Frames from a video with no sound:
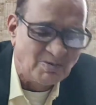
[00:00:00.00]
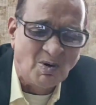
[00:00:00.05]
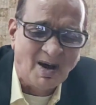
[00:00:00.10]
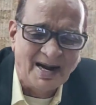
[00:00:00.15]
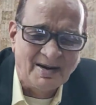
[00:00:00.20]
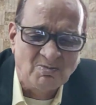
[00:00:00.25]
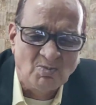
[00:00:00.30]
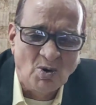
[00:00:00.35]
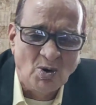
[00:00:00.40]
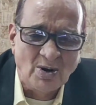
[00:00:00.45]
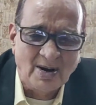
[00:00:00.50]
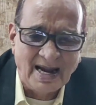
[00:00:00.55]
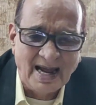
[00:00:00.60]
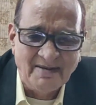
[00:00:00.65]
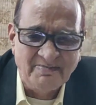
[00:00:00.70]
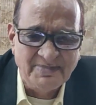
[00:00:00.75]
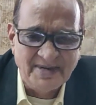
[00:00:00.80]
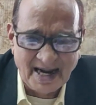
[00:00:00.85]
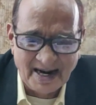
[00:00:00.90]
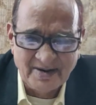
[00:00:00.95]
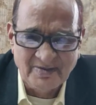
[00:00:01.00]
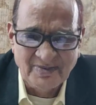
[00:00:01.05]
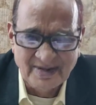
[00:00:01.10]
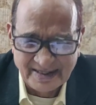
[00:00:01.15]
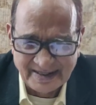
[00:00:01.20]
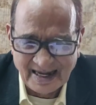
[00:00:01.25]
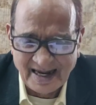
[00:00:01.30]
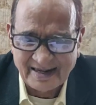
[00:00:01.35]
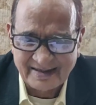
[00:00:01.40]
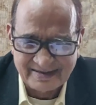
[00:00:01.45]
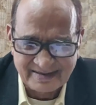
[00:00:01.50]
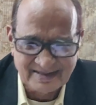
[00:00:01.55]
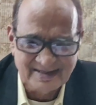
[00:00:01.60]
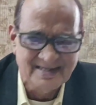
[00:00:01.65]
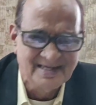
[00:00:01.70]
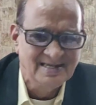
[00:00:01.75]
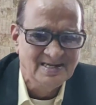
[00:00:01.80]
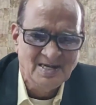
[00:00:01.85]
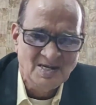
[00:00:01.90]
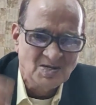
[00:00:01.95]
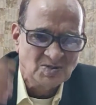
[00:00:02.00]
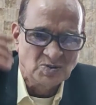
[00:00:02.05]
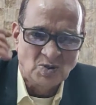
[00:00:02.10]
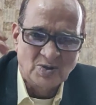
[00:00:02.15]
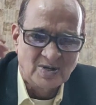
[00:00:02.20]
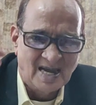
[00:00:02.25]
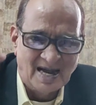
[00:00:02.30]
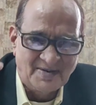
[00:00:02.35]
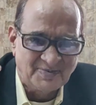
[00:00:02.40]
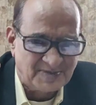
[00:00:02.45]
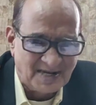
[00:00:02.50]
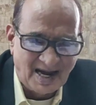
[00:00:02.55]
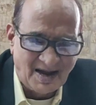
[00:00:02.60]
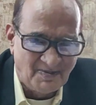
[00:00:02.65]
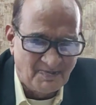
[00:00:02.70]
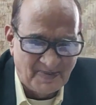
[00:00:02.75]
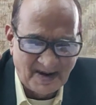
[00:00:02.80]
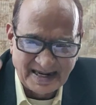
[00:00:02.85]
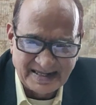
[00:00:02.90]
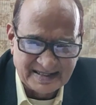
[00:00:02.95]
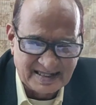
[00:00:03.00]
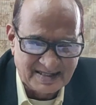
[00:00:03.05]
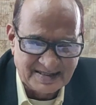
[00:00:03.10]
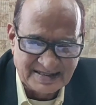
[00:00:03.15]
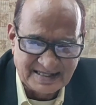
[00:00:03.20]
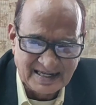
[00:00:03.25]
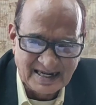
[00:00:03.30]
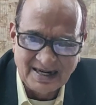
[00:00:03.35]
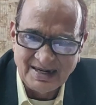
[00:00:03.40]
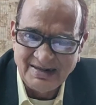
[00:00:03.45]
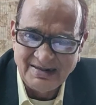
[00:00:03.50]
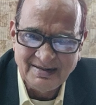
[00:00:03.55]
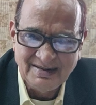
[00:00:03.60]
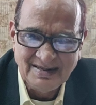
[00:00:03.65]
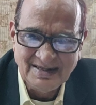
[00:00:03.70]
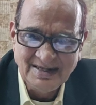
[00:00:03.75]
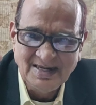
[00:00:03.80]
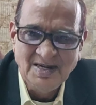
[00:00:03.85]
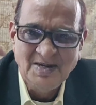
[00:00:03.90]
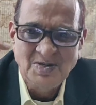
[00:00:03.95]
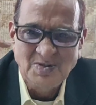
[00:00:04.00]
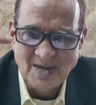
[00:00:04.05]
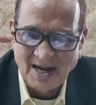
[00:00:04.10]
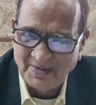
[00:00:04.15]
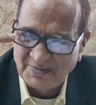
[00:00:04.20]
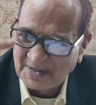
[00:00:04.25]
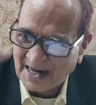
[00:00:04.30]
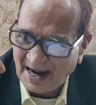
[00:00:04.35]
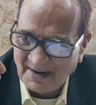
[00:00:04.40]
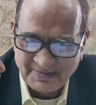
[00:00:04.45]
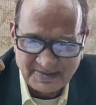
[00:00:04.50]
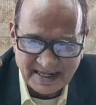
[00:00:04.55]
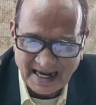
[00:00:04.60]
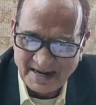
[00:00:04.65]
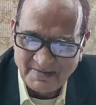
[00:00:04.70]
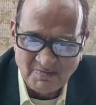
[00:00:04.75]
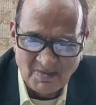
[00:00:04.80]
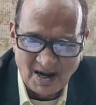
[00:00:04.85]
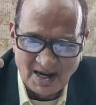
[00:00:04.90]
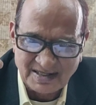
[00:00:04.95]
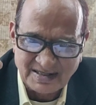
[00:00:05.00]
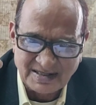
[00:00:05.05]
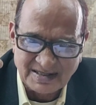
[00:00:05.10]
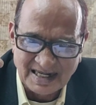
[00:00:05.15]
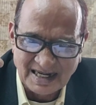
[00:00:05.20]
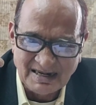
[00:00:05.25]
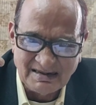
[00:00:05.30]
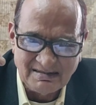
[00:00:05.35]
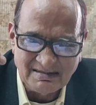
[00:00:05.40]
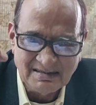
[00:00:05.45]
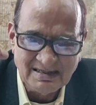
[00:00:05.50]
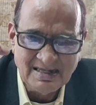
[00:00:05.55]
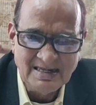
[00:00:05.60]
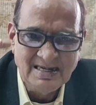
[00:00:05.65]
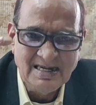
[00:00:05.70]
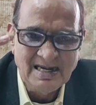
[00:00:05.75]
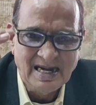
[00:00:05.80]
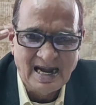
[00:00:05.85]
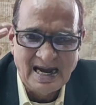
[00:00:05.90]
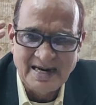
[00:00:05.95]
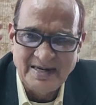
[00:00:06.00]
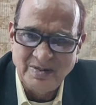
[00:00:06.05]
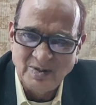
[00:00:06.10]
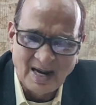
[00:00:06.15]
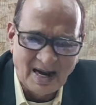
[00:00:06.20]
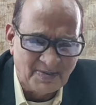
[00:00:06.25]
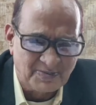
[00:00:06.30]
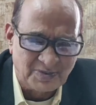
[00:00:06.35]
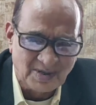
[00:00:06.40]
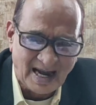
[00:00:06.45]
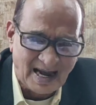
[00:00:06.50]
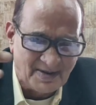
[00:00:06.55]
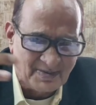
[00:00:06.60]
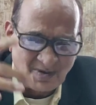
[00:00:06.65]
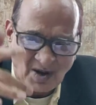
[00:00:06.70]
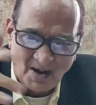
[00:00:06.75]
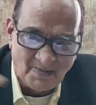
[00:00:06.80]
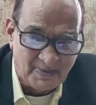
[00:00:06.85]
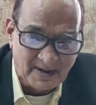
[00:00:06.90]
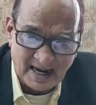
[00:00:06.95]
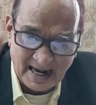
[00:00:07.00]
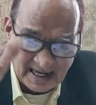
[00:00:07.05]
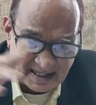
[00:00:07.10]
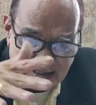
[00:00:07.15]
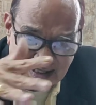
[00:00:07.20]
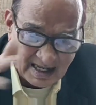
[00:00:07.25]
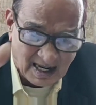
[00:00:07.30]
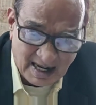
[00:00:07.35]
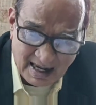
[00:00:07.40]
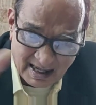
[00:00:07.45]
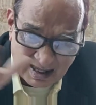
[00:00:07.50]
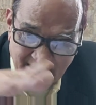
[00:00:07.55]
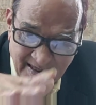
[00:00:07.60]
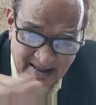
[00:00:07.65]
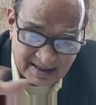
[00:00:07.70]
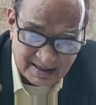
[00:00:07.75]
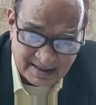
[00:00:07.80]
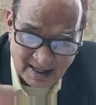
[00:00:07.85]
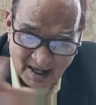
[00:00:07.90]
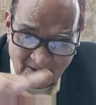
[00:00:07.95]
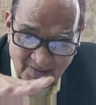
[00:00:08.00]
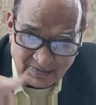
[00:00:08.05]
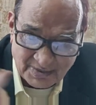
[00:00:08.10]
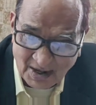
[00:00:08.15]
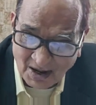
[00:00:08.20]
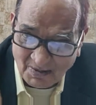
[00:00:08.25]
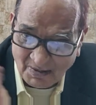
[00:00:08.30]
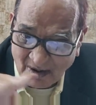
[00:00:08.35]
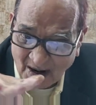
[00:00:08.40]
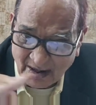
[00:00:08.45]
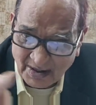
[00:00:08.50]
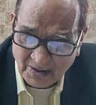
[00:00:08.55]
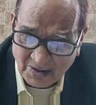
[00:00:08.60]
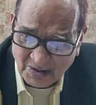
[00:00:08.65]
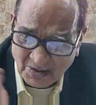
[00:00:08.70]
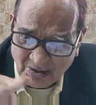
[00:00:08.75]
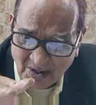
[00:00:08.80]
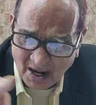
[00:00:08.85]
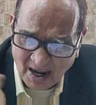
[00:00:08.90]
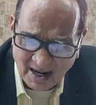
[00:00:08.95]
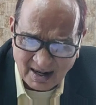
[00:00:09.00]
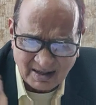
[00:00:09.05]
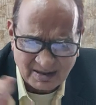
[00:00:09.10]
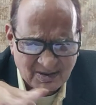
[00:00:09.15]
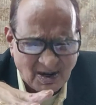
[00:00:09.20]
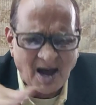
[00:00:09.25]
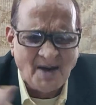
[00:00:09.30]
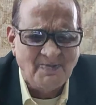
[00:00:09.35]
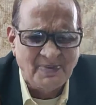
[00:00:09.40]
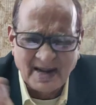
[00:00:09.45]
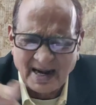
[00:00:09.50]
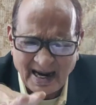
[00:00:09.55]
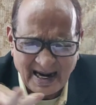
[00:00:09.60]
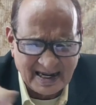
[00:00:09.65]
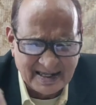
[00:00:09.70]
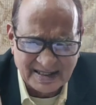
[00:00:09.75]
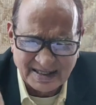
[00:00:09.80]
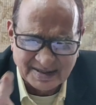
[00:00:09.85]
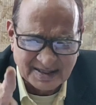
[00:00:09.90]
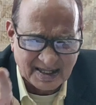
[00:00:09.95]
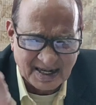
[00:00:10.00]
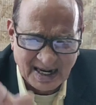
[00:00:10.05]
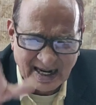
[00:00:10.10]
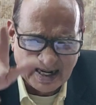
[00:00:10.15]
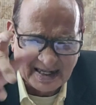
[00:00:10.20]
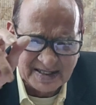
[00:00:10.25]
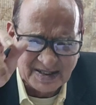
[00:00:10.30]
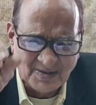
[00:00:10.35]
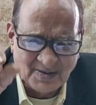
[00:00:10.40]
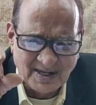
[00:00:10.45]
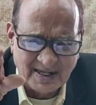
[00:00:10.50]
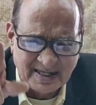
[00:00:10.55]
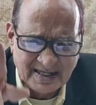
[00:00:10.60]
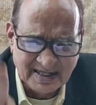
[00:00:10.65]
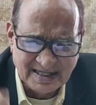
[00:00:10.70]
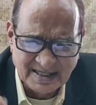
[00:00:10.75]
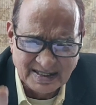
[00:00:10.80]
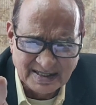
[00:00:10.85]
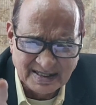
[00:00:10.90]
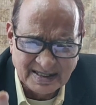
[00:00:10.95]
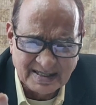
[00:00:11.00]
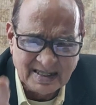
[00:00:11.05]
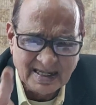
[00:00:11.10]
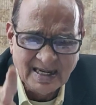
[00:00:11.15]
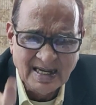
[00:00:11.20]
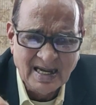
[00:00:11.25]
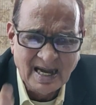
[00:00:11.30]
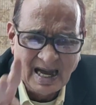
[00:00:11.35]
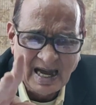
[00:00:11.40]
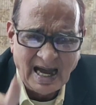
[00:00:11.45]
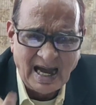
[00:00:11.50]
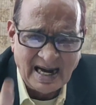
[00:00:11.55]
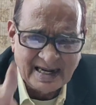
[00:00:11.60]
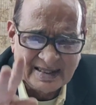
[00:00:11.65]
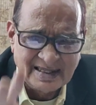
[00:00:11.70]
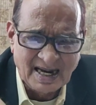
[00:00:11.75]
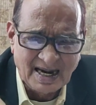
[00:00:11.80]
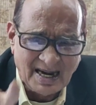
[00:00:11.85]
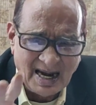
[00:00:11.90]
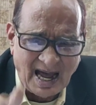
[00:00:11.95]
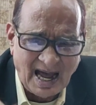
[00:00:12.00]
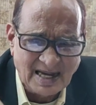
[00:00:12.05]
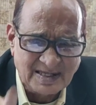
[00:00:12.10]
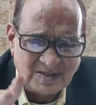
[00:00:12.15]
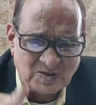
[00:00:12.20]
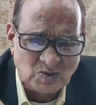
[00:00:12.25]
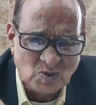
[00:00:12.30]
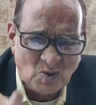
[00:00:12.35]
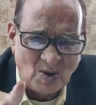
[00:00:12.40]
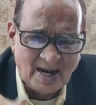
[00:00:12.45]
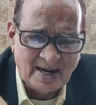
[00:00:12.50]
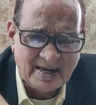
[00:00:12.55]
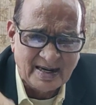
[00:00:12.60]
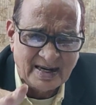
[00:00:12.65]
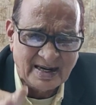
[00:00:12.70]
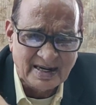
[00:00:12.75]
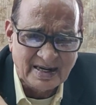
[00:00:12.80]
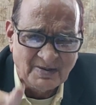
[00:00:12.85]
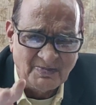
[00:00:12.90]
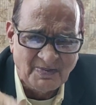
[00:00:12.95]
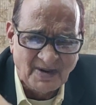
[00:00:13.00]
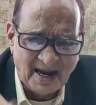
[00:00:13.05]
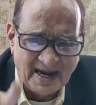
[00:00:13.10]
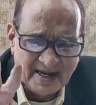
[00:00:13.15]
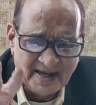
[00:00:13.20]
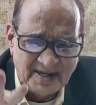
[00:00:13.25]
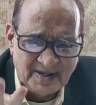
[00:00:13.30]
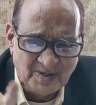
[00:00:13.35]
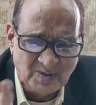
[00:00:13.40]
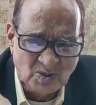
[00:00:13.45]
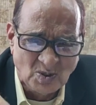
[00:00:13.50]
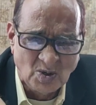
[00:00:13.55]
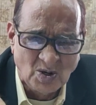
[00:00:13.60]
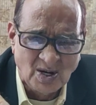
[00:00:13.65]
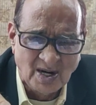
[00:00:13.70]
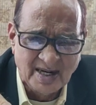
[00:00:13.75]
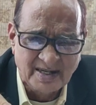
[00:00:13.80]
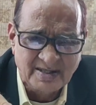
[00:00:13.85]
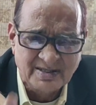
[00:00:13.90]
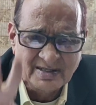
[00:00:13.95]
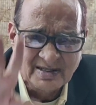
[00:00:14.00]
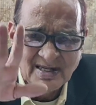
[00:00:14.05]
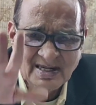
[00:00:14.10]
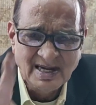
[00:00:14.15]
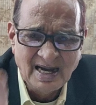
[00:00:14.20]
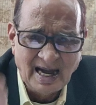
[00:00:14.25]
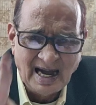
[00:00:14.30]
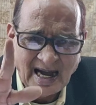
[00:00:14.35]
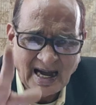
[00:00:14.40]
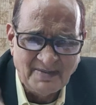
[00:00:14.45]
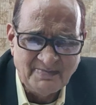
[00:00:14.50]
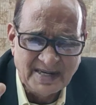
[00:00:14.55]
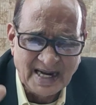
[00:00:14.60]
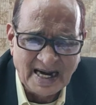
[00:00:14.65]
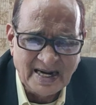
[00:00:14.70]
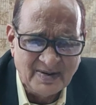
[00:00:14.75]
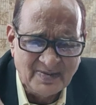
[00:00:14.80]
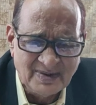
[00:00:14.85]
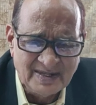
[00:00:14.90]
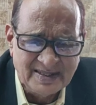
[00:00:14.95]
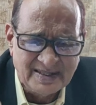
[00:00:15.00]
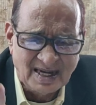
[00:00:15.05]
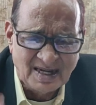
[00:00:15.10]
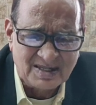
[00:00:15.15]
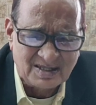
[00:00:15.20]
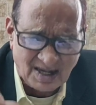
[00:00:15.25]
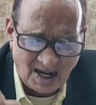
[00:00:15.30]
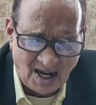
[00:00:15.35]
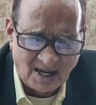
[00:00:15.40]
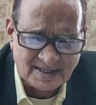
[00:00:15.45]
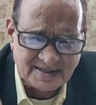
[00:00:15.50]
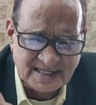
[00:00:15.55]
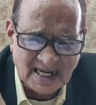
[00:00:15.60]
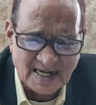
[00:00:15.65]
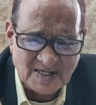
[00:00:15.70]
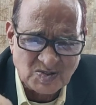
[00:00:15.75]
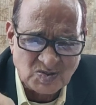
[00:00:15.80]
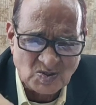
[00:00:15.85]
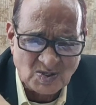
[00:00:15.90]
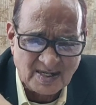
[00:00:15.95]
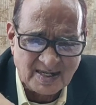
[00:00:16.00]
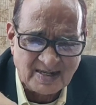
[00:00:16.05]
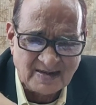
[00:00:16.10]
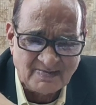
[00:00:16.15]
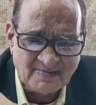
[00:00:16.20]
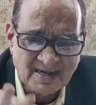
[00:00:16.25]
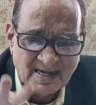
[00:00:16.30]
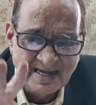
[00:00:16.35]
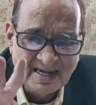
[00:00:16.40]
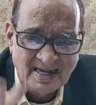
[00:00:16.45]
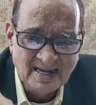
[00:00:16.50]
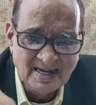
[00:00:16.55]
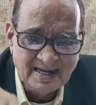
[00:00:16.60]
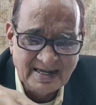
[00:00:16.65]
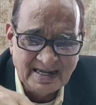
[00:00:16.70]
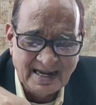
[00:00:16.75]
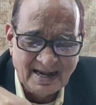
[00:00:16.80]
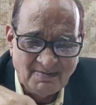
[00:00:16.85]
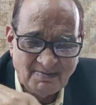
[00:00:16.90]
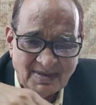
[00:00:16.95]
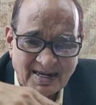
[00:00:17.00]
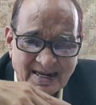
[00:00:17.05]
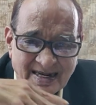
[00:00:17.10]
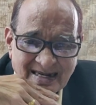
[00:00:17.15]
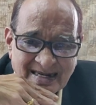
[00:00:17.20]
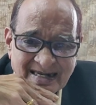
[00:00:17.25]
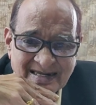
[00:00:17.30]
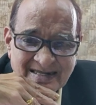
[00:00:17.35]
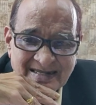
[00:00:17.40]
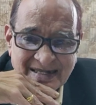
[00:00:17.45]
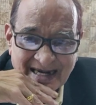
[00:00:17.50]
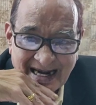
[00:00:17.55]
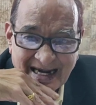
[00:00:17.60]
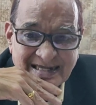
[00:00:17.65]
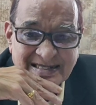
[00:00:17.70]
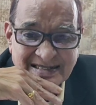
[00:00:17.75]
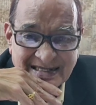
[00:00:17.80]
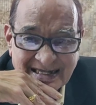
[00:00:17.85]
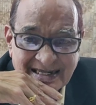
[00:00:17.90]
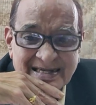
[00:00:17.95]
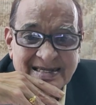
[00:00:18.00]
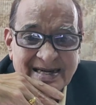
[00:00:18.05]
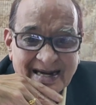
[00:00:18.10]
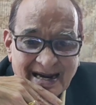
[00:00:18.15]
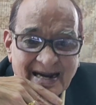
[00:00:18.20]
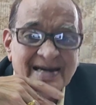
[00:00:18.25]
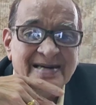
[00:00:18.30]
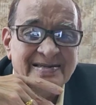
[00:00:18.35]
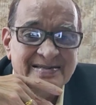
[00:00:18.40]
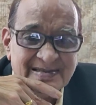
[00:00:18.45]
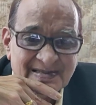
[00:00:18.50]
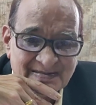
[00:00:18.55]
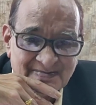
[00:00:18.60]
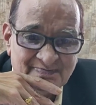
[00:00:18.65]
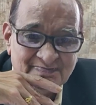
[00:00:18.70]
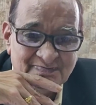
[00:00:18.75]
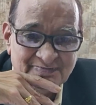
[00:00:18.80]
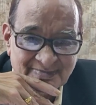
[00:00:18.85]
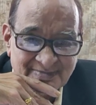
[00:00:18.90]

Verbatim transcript: and one more I'm done with that. So you have to have patent skill, you have to have trademark skill, and you have to have copyright skill in terms of what do you call. Copyright is relatively easy. And the last one, if I do it, I am done with the clause actually, namely trade secret.